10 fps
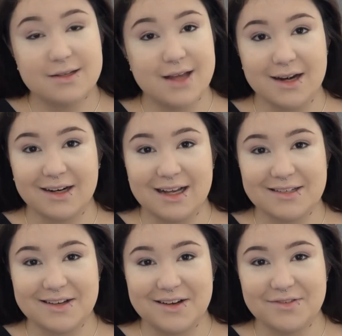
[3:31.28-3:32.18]
10
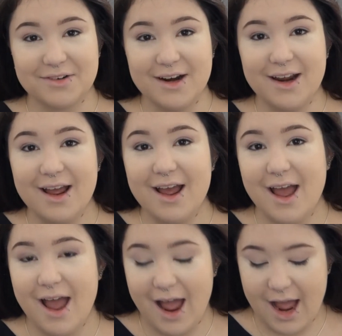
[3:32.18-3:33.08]
Classic Ivory.
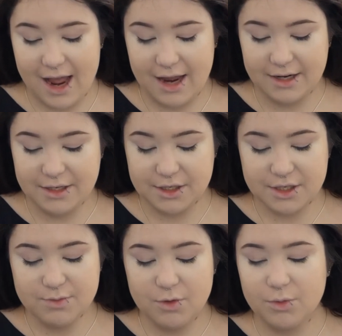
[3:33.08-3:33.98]
And a
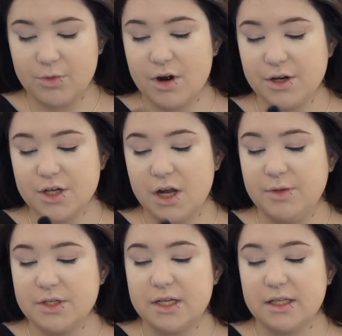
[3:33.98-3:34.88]
smaller brush, I'm
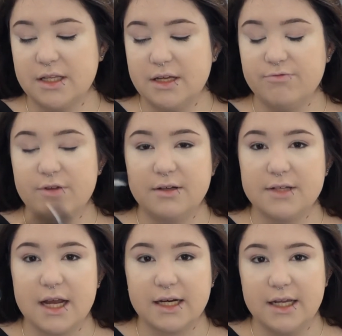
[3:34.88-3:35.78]
using the Real
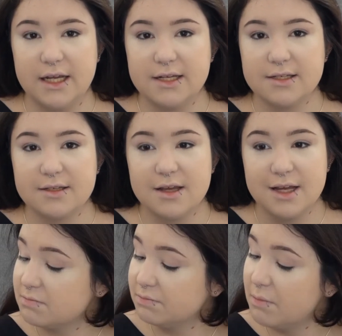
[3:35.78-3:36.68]
Techniques
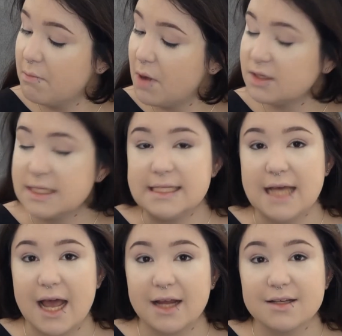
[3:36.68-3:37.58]

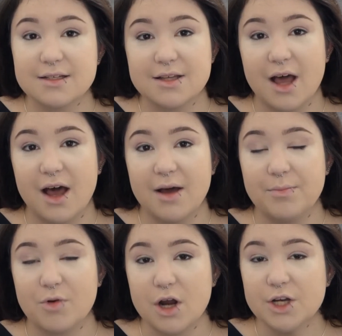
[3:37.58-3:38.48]
Multi-Tech
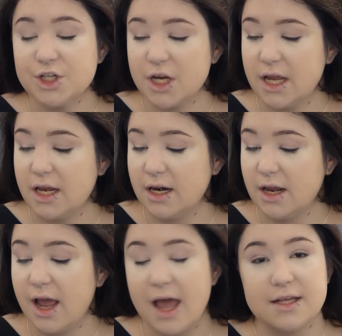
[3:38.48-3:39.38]
brush
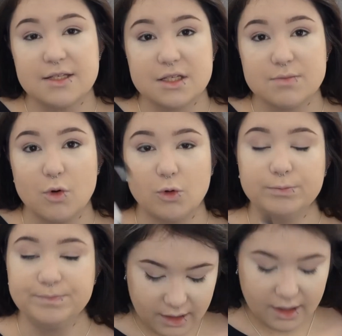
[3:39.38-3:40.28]
in Small.
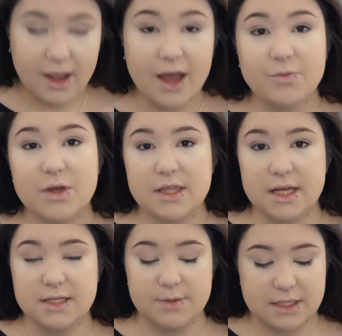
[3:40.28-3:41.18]
And with
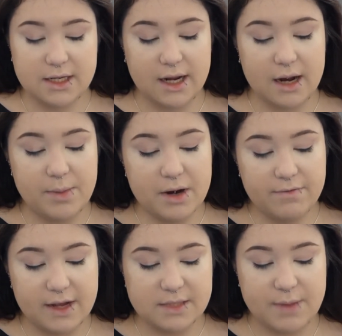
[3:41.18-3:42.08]
this, we're just going to get a bit of
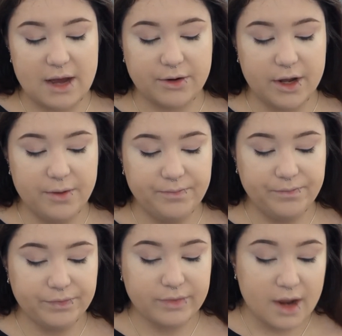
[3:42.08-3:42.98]
face powder
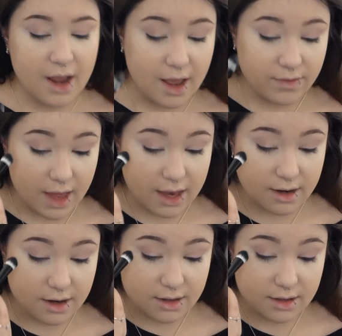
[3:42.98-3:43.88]
and
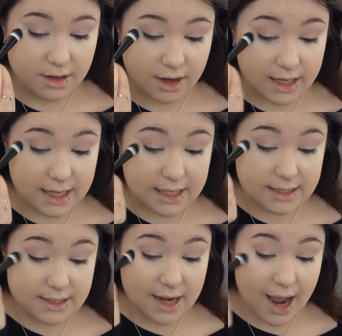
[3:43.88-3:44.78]
then lightly
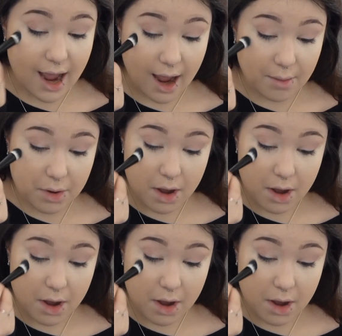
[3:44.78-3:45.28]
tap